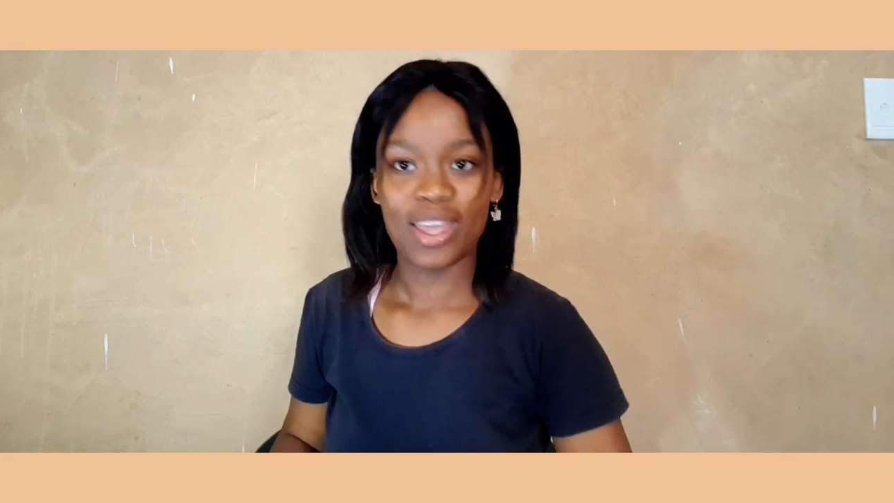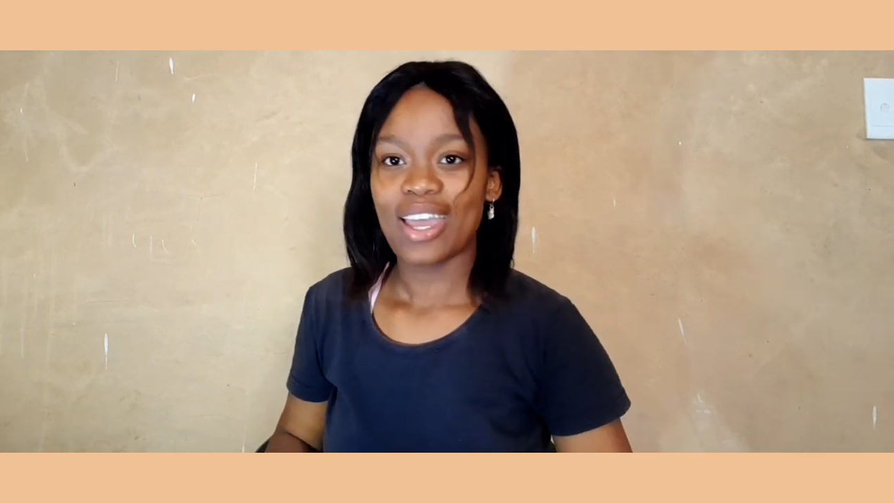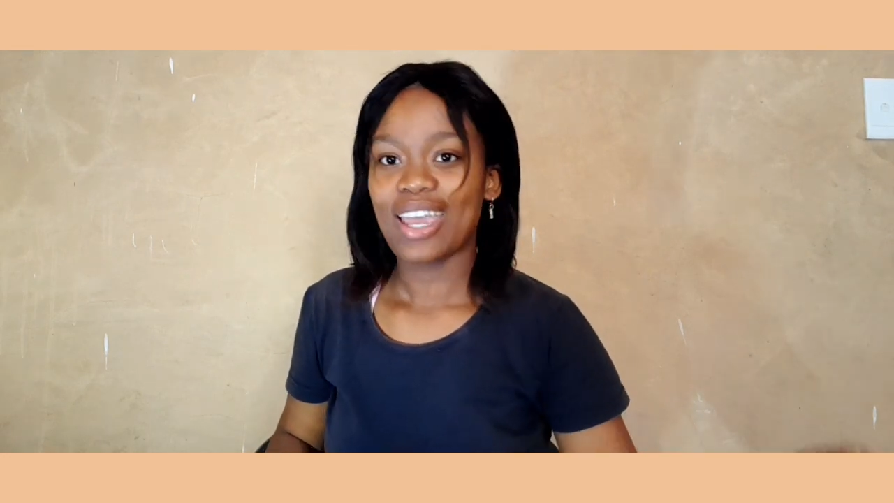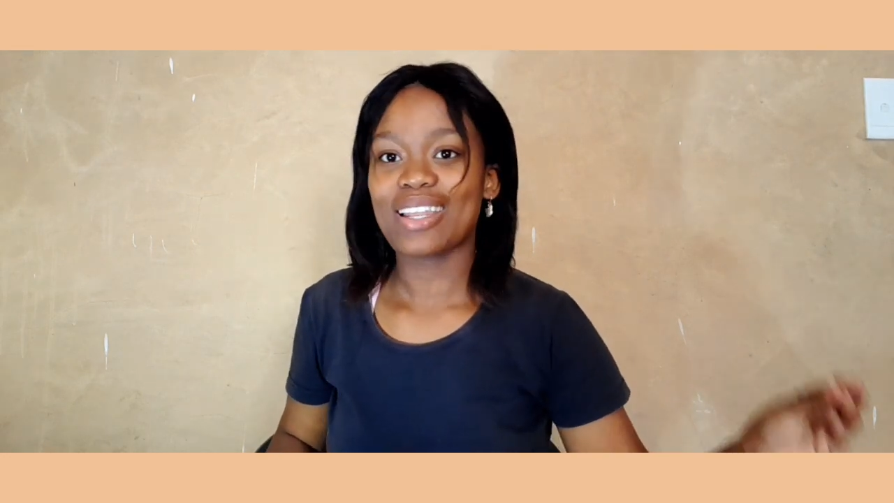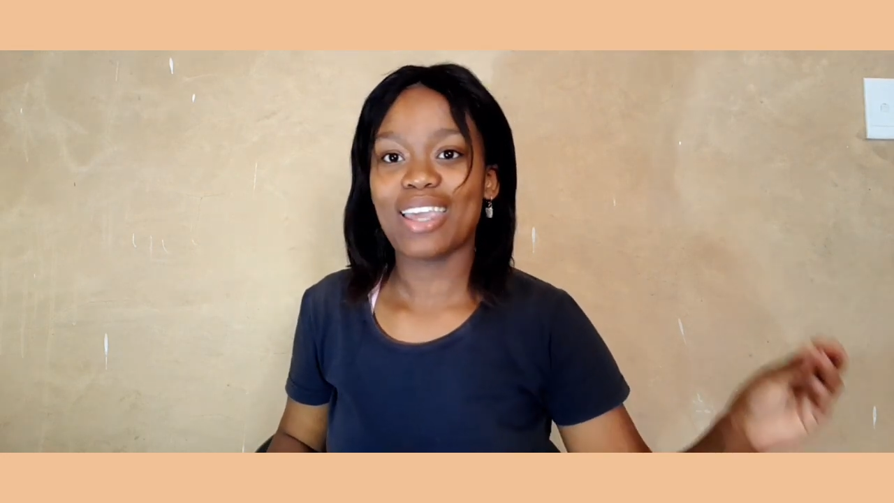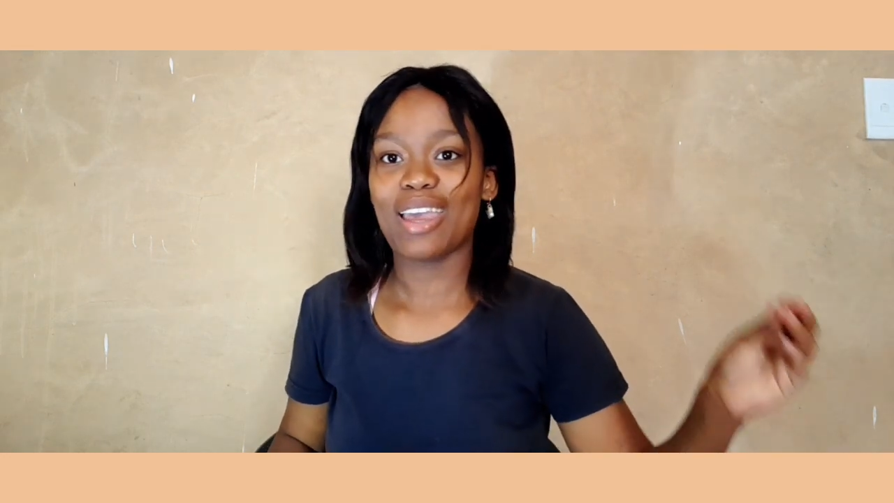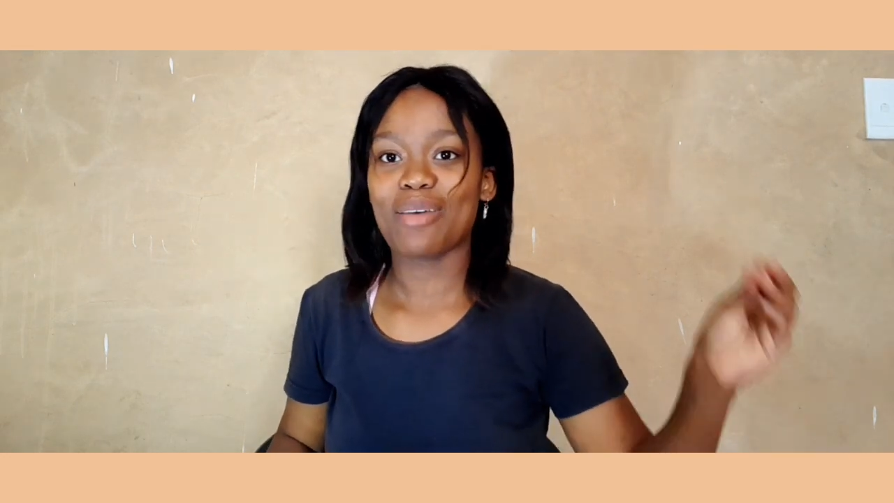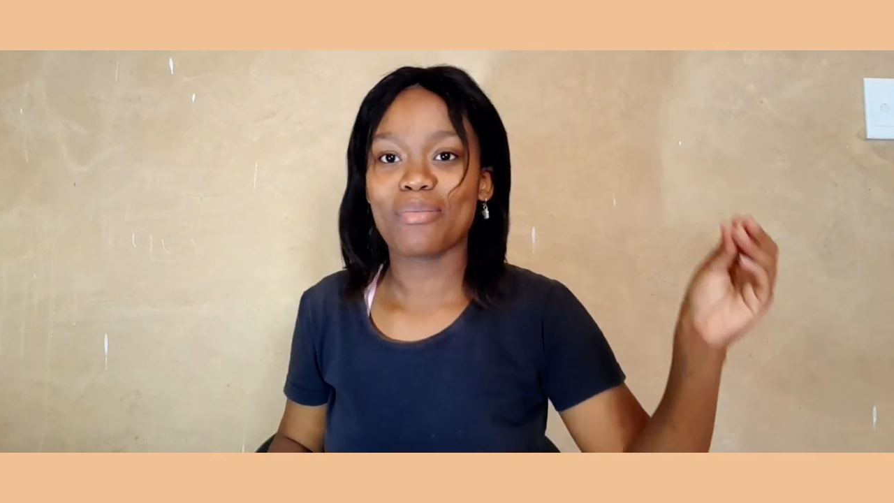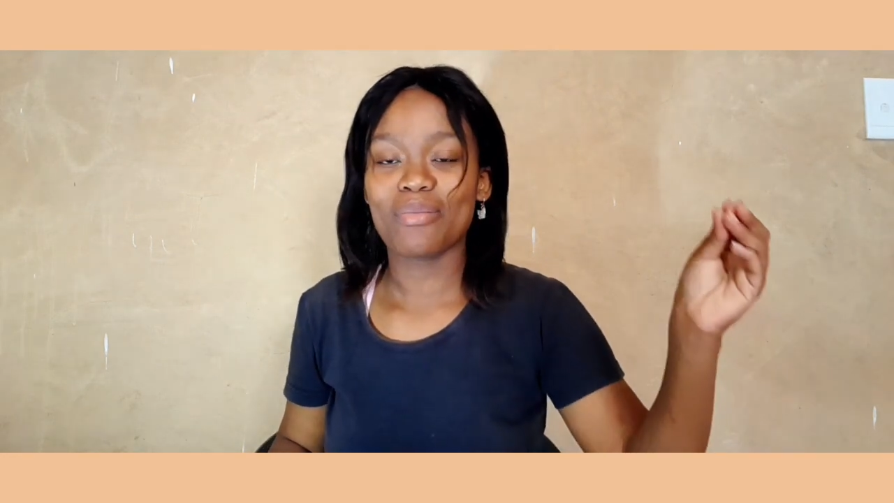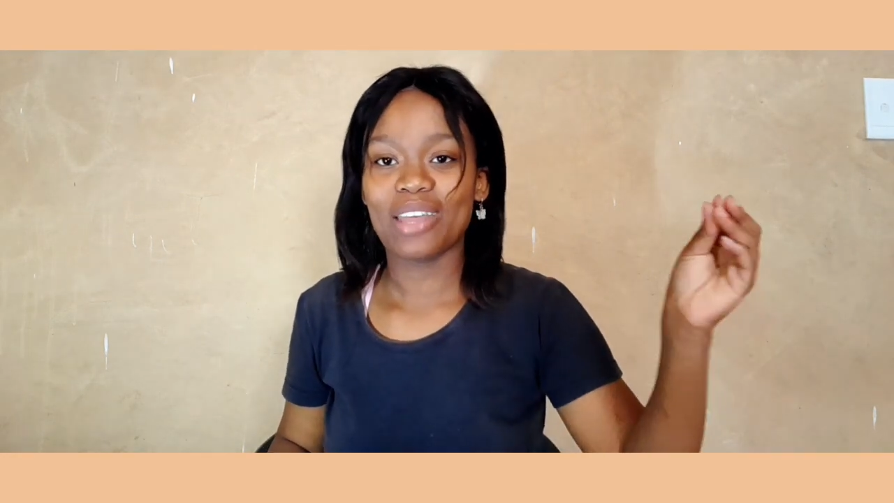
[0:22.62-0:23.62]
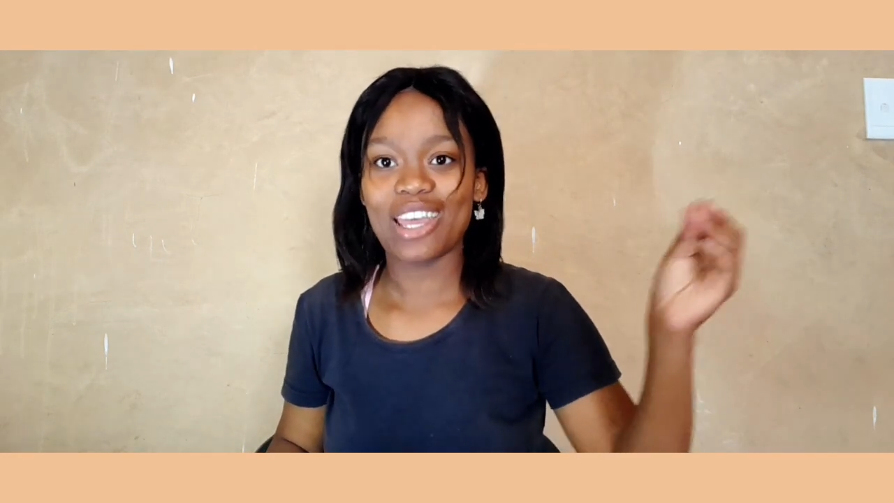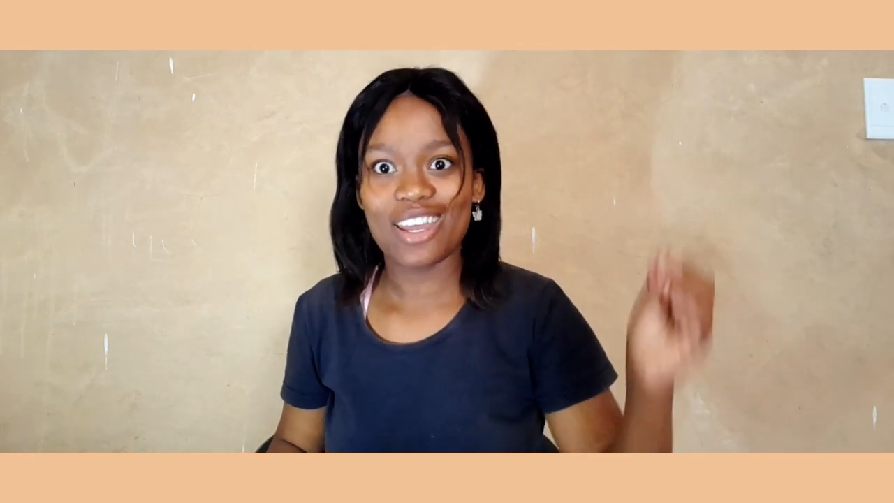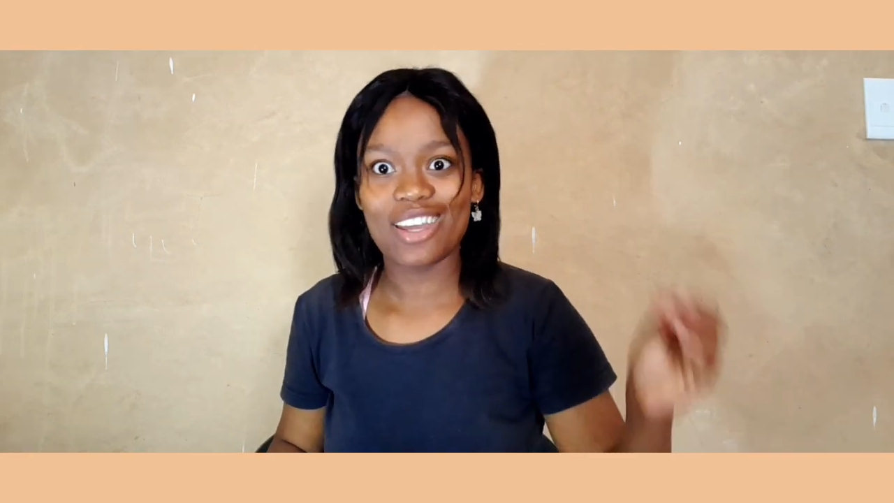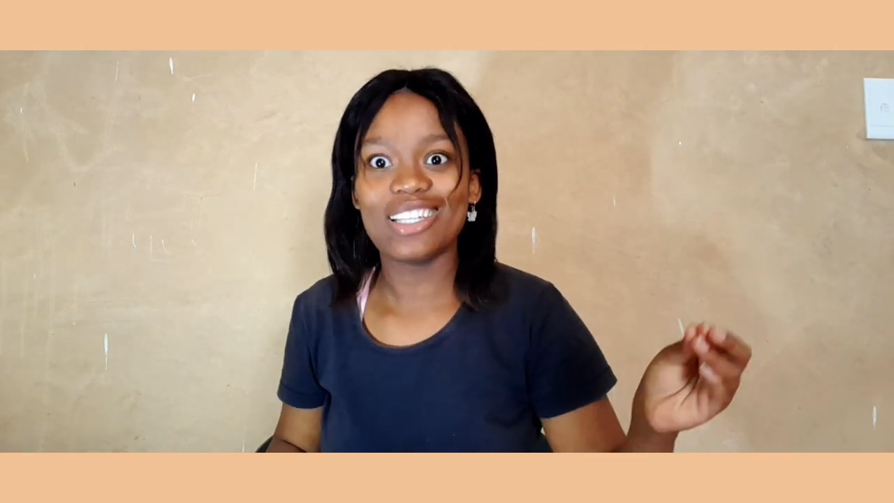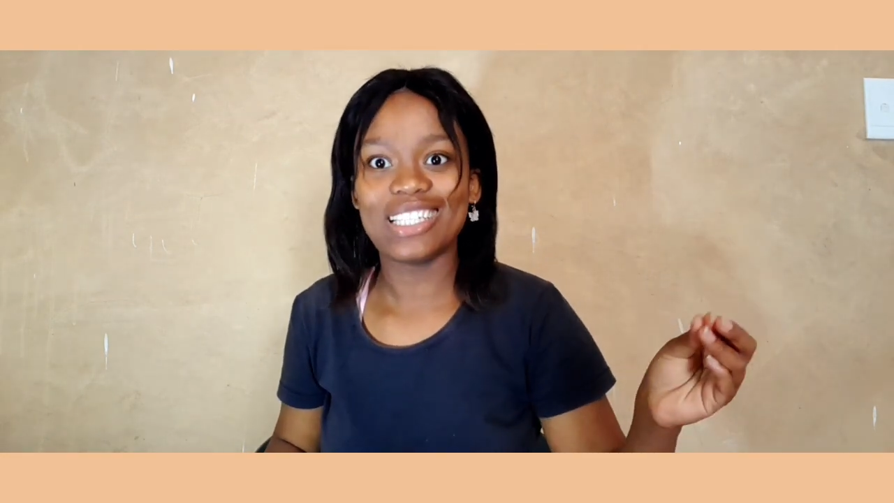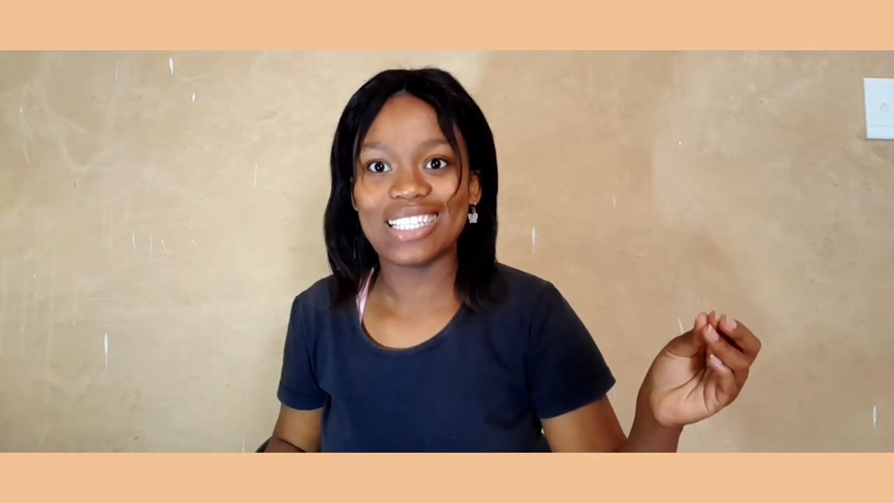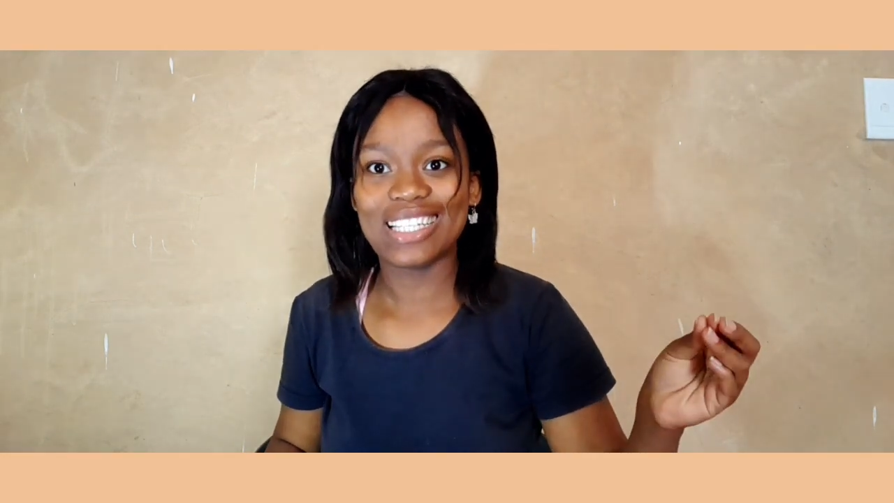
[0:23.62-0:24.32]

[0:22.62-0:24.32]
it came early,